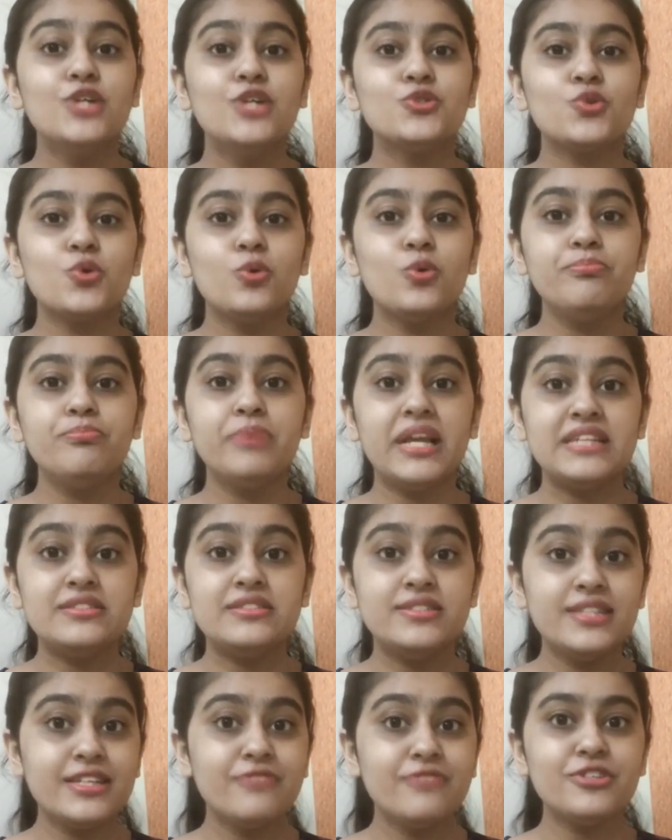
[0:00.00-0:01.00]
So
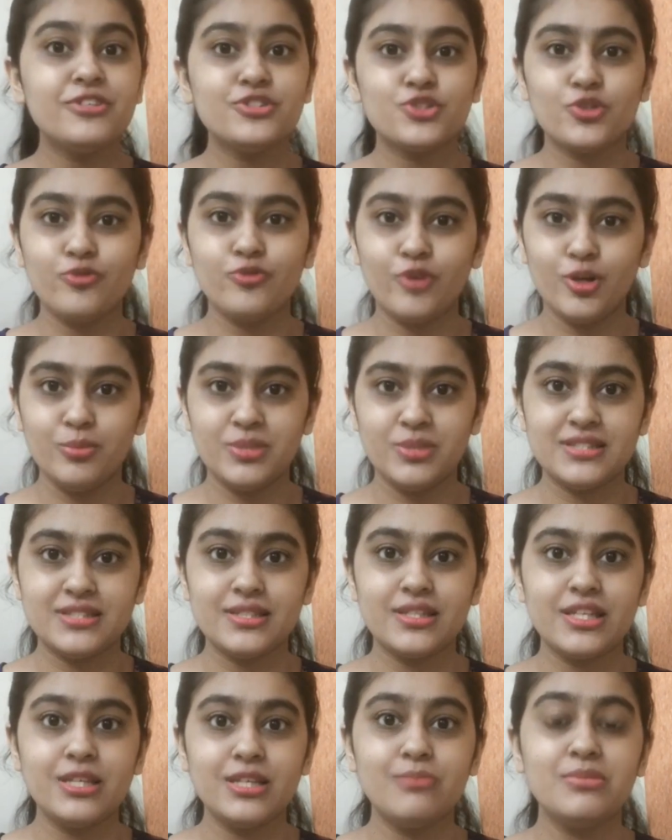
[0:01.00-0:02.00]
pledging, first of all,
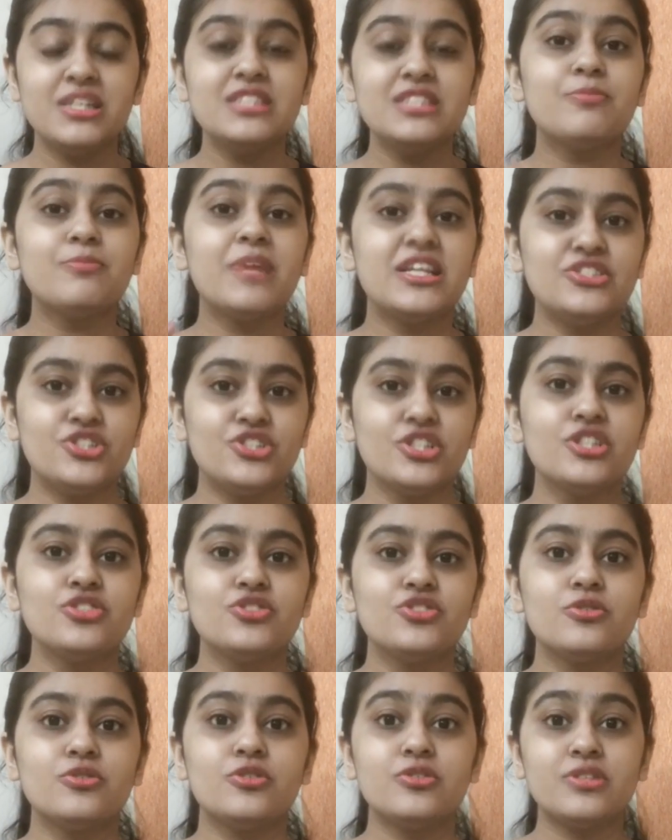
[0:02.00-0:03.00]
basically means pledging
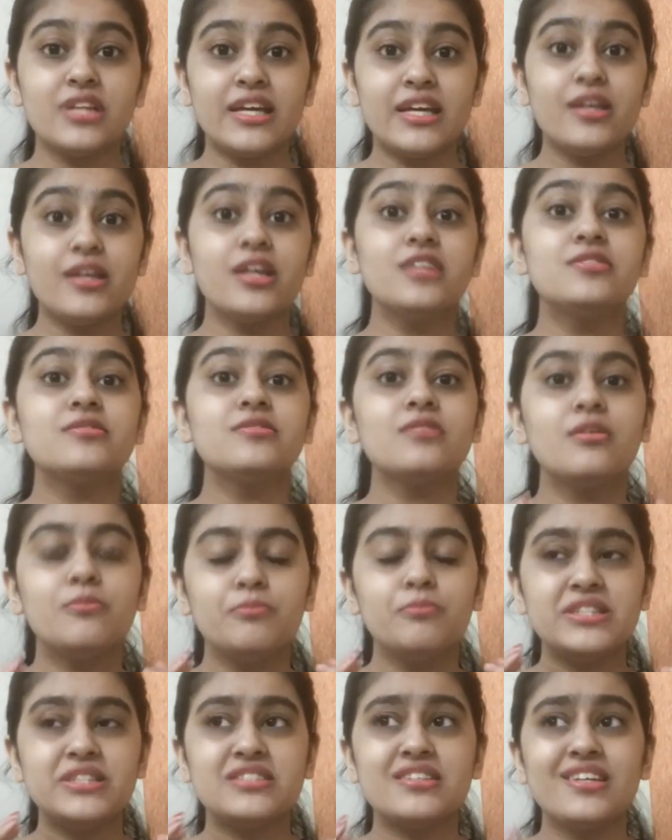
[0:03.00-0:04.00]
a thing is
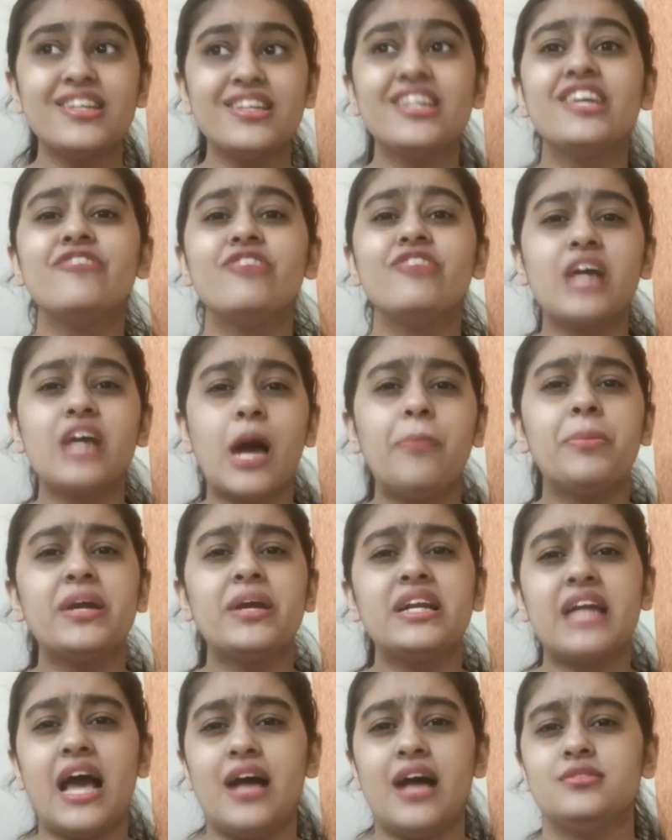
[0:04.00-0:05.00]
basically giving
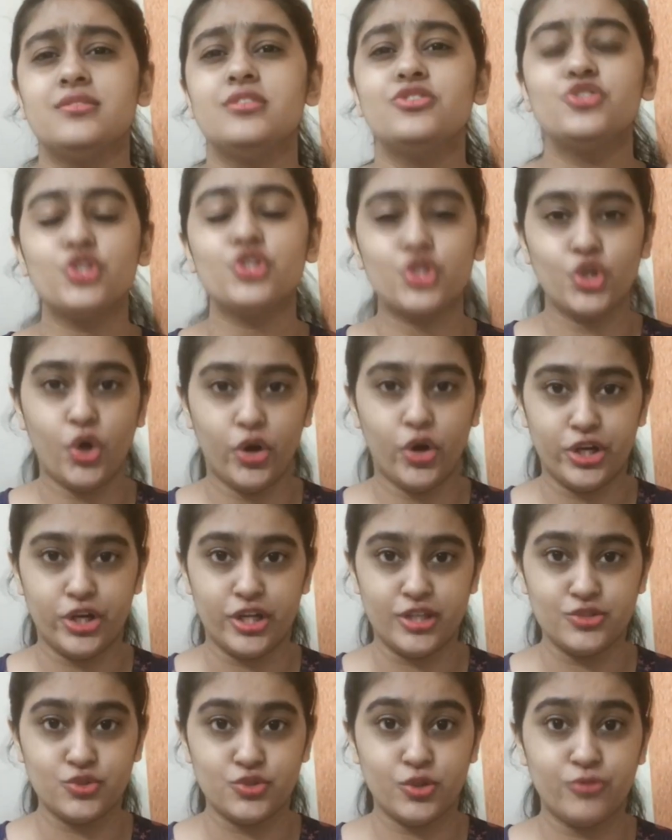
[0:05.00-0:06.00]
up it as a
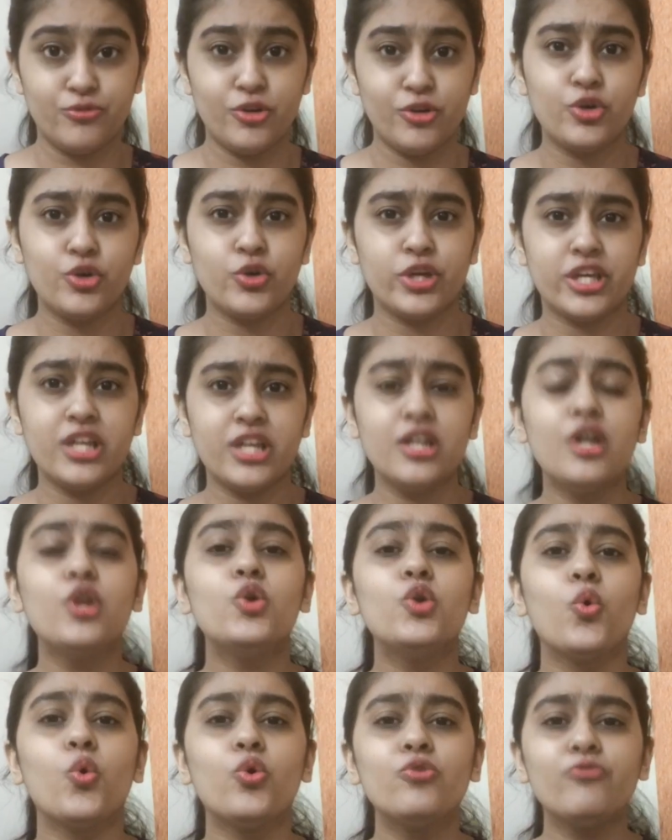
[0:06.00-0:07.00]
security. So if you're taking
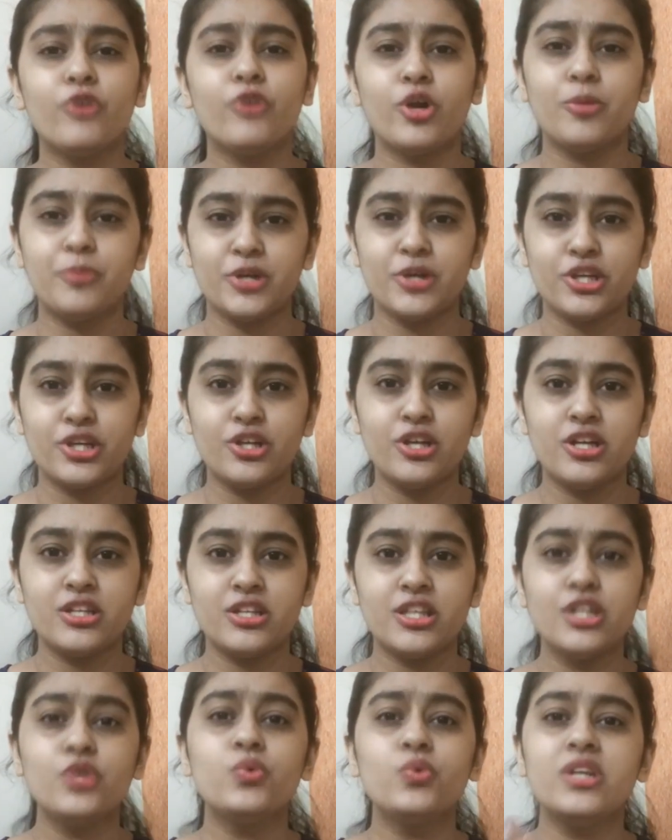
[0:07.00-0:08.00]
a loan for a
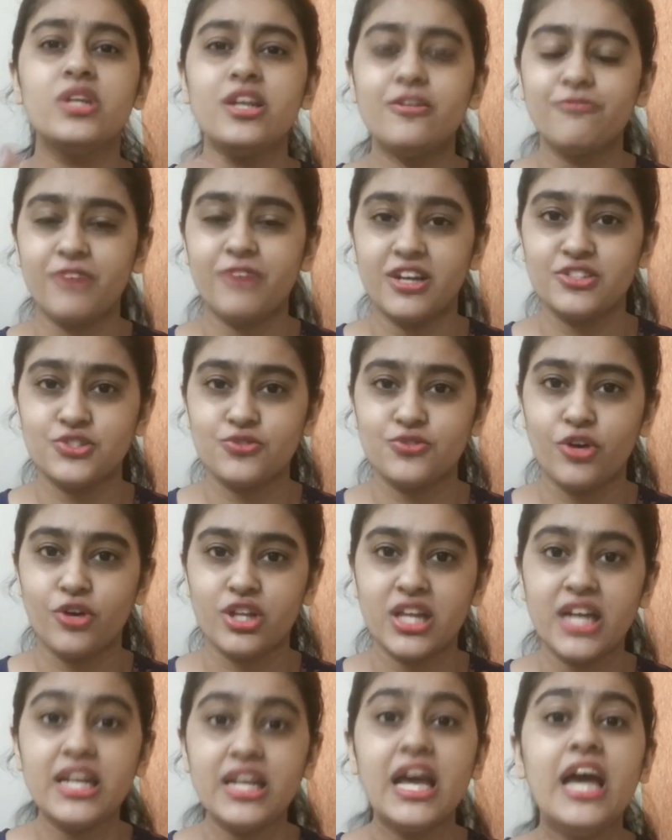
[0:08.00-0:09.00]
particular thing, you need funds
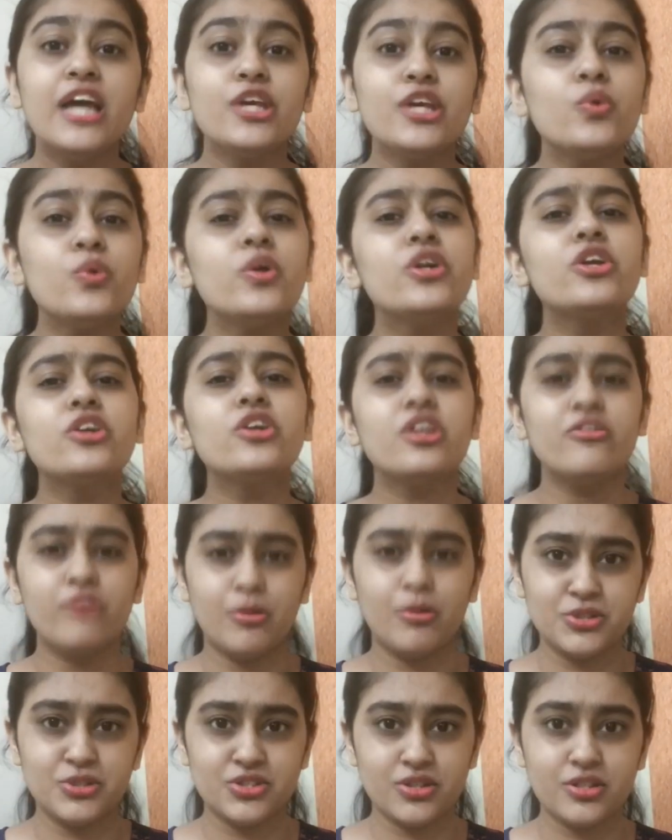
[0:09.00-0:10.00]
for that, you need to
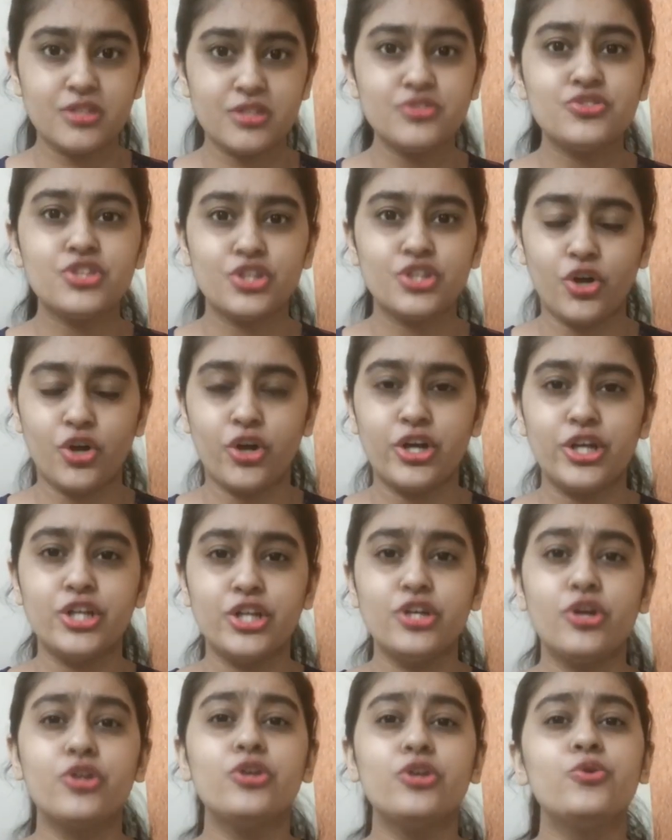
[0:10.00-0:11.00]
give up a certain
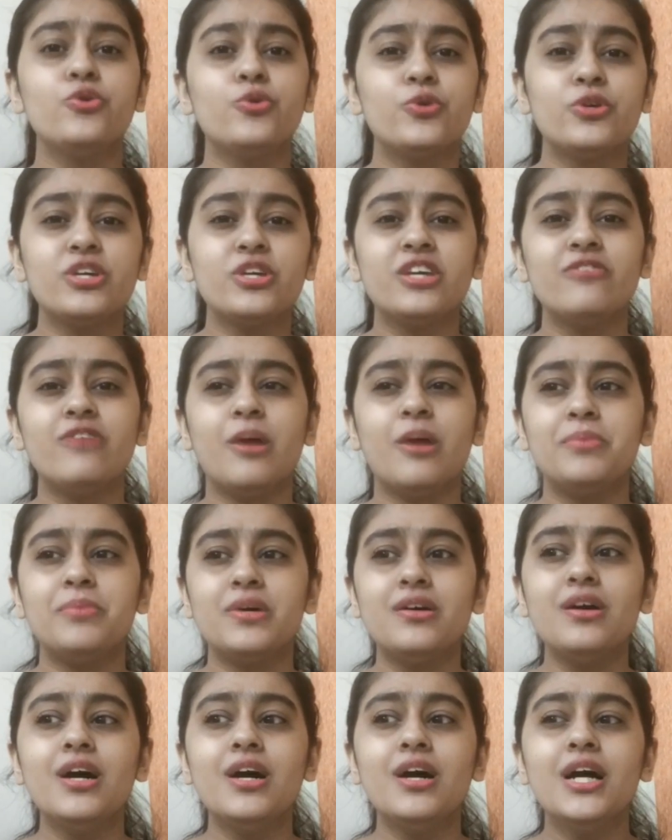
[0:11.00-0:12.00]
security, or you need to give
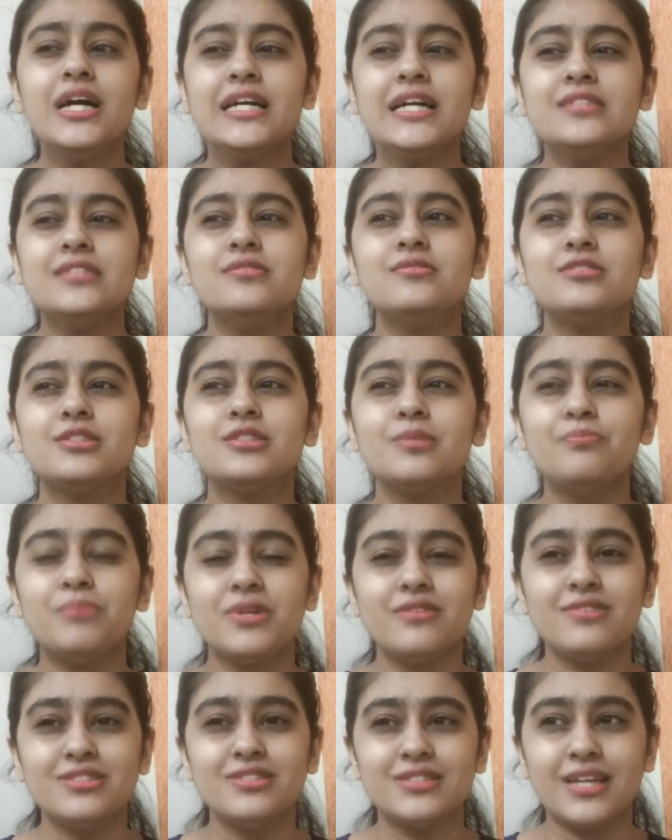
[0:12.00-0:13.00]
up a, in
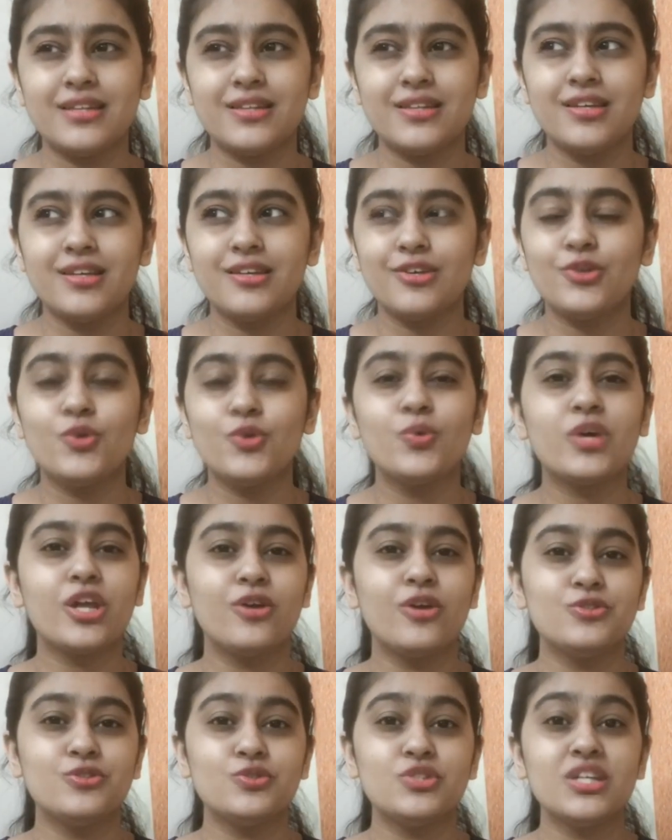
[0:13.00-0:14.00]
simple words, I think you
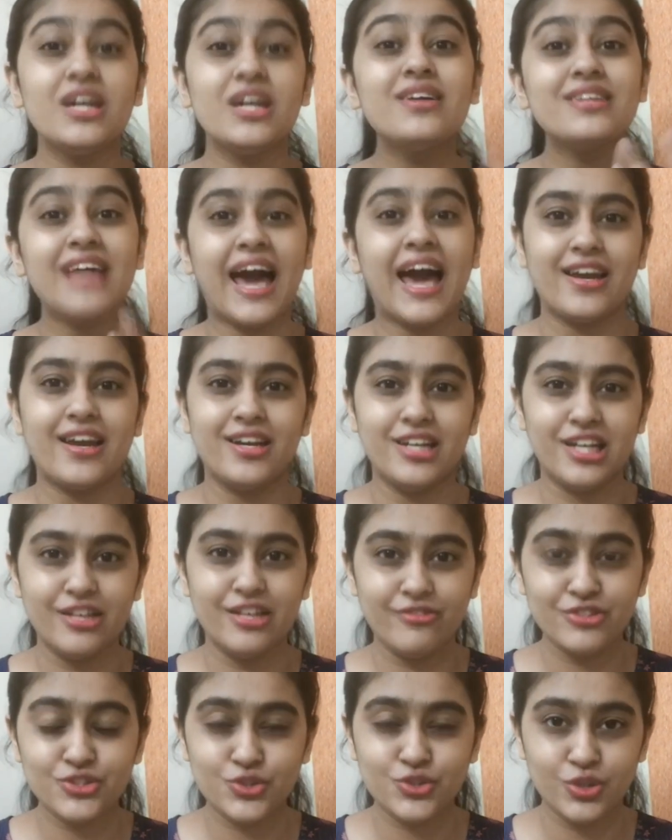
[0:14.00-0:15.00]
can also say a
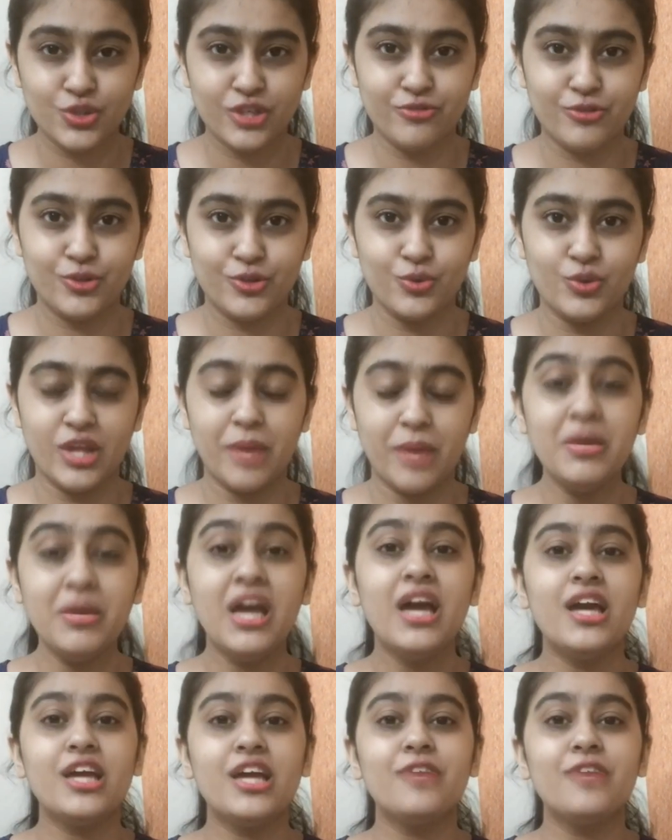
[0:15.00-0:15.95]
guarantee which you give to them.